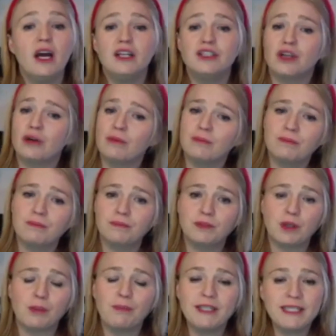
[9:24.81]

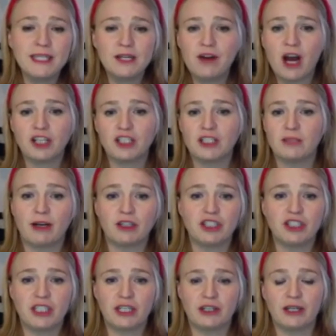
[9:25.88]
don't be self-conscious about
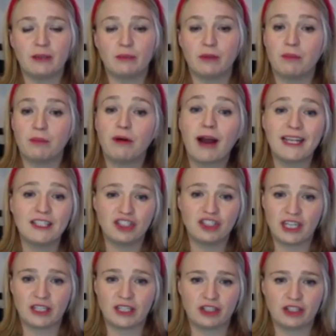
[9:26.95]
sharing the price
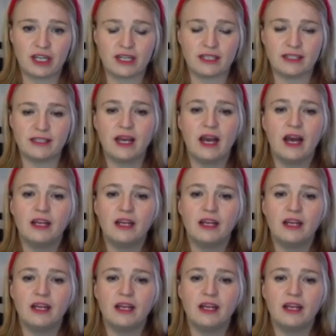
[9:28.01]
changes.